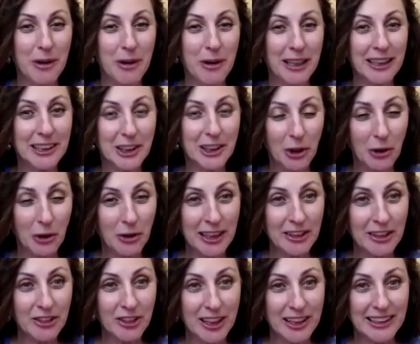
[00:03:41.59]
And it's so
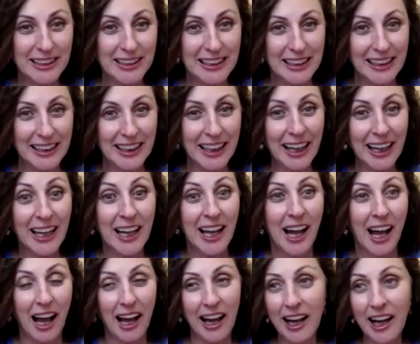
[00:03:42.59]
interesting. Eh?
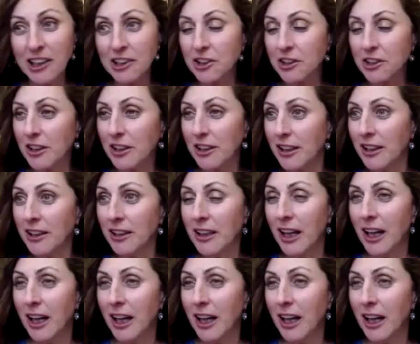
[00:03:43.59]
Actually,